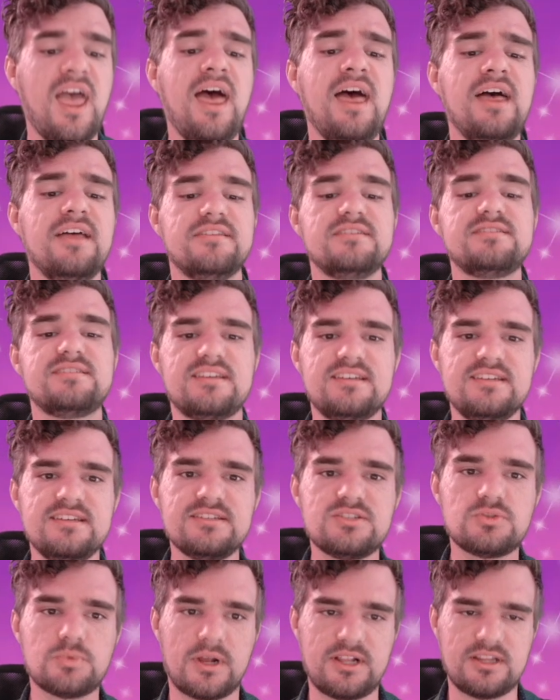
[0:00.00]
This
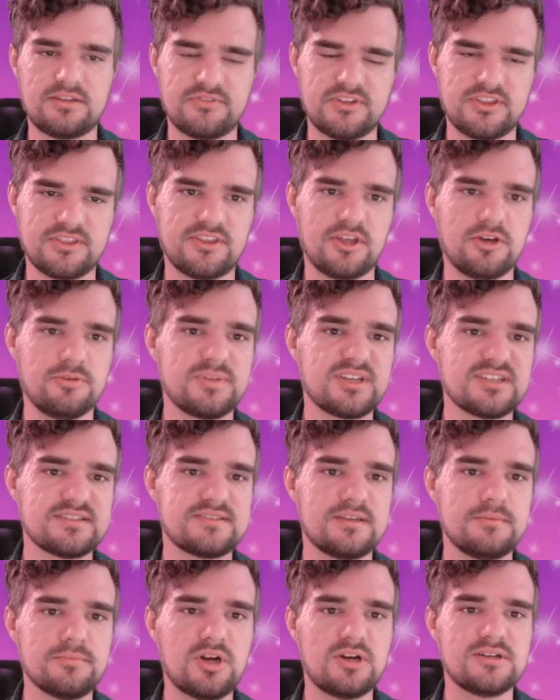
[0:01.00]
is relevant though, because
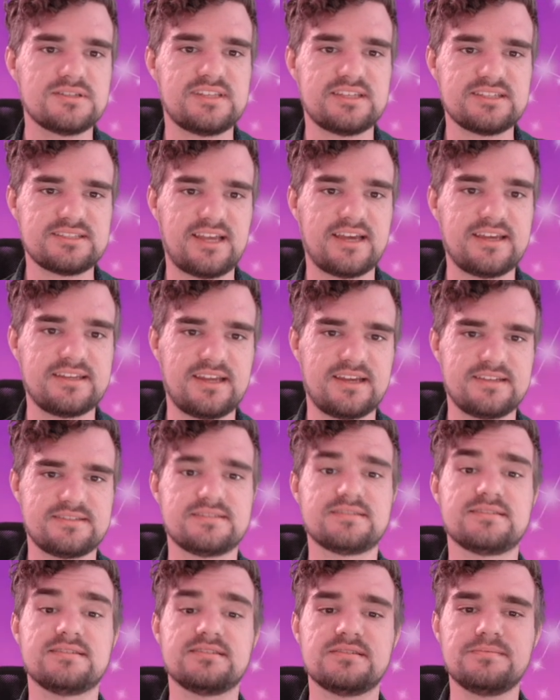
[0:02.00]
some cards like
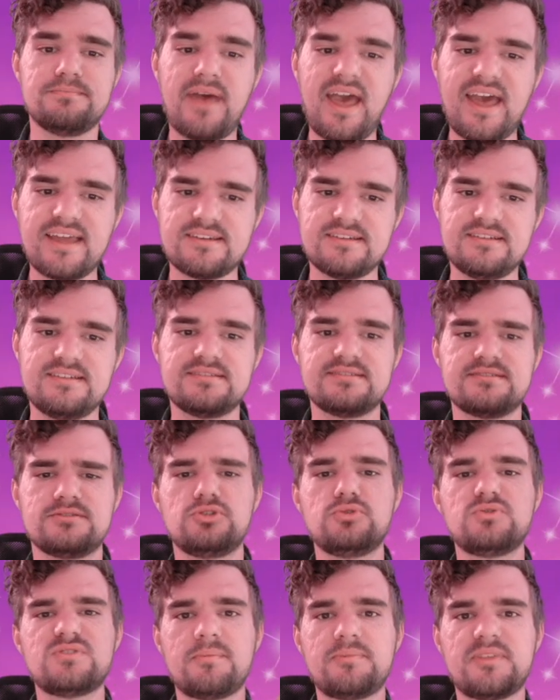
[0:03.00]
Dionysus's Madness
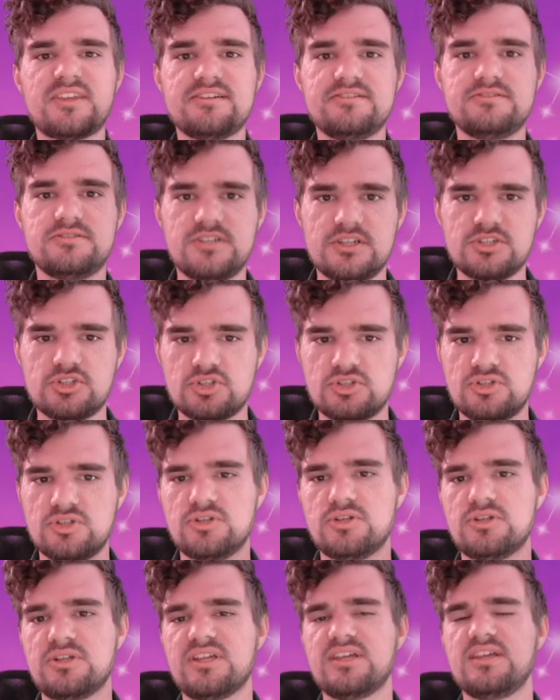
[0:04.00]
do something
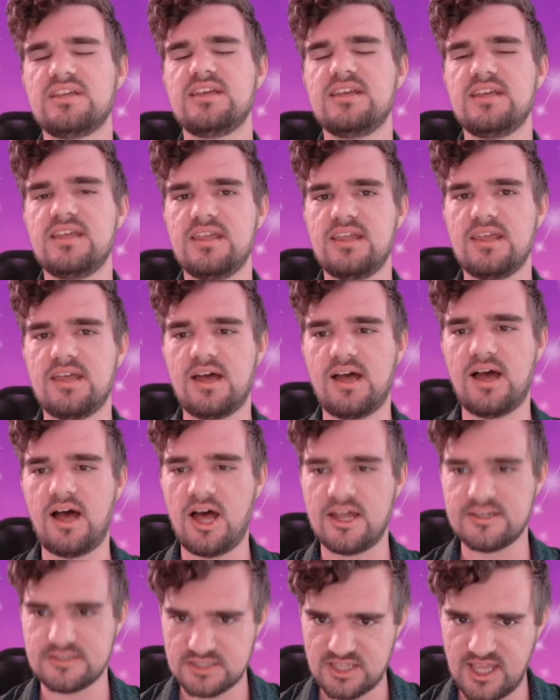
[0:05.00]
additional
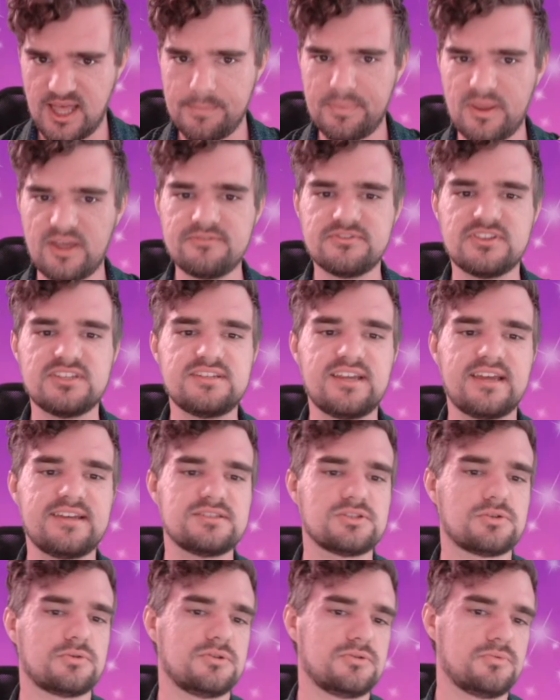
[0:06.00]
on top of the
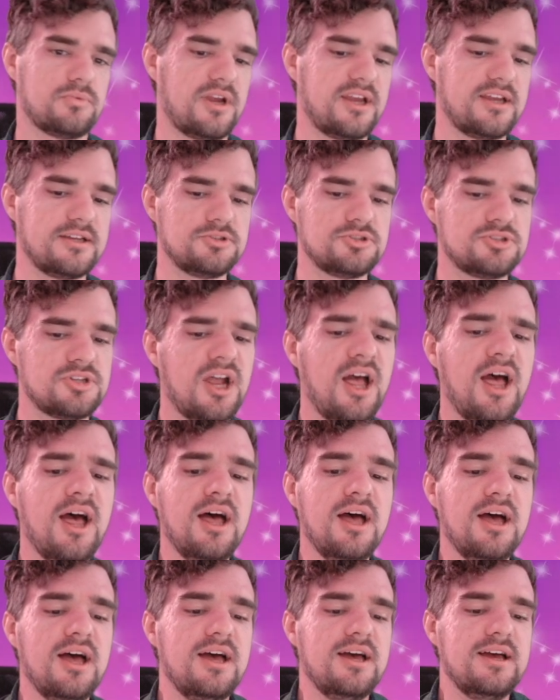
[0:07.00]
Daze or Enrage.
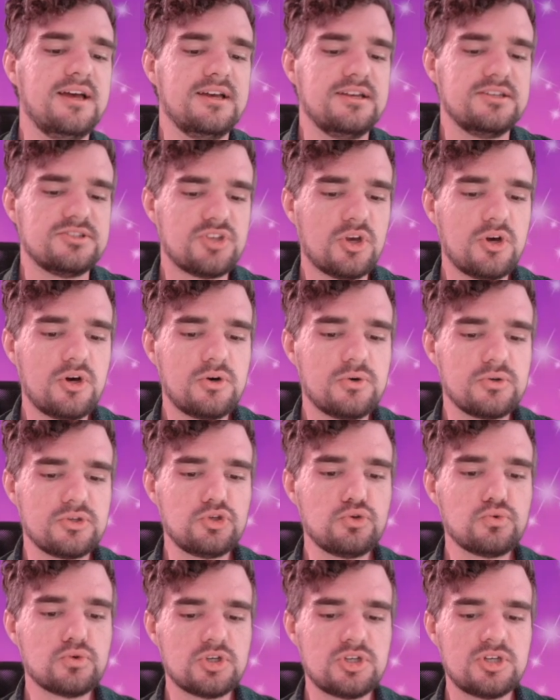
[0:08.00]
So
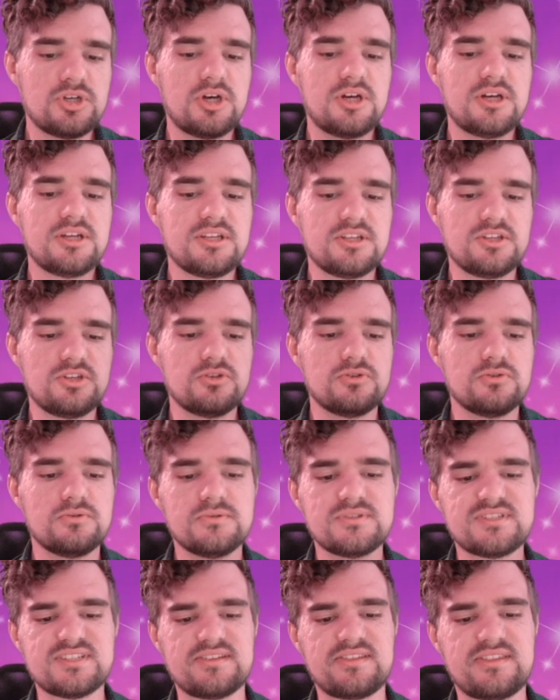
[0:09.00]
you could
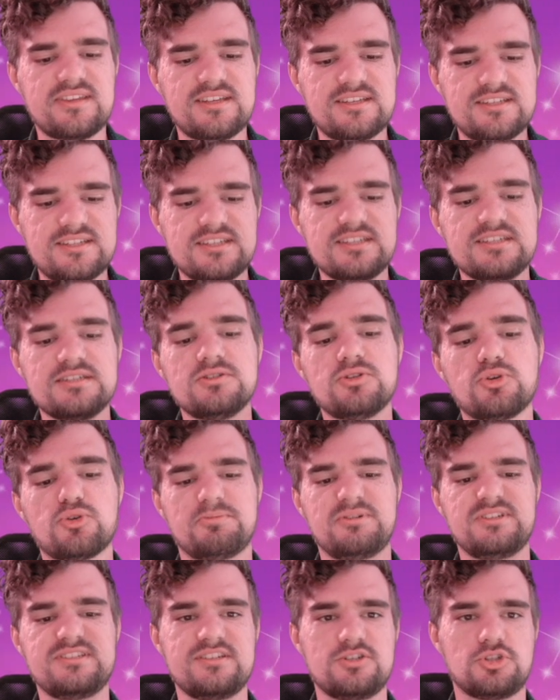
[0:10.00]
use the heal or
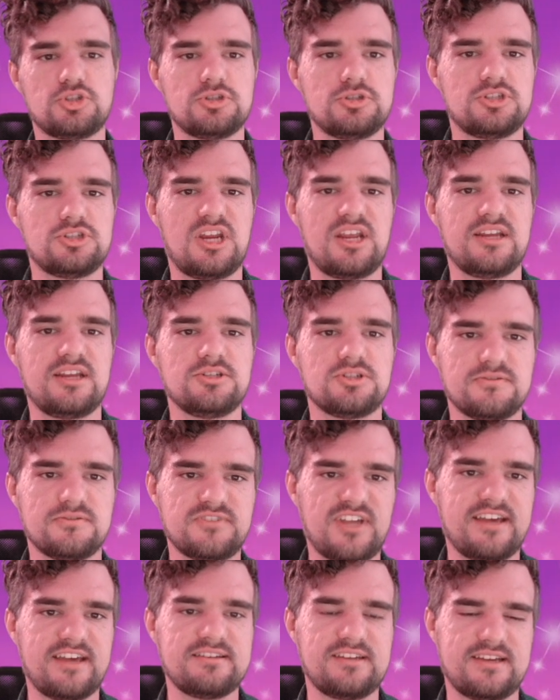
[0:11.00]
position change of
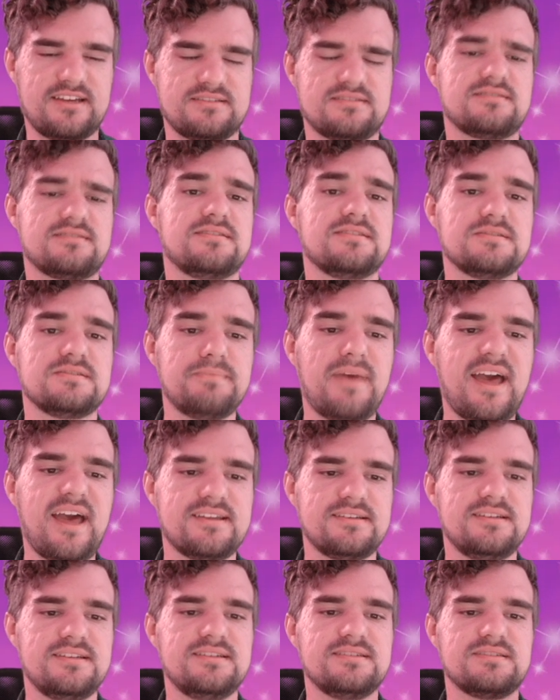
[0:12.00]
Dionysus's
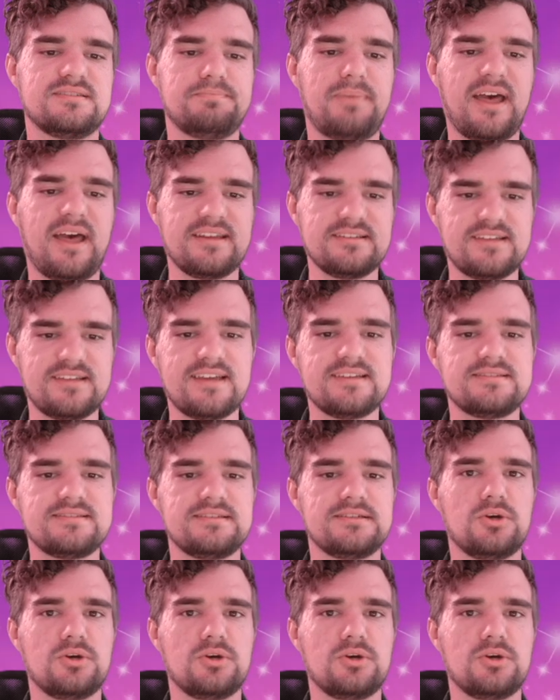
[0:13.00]
Madness by dazing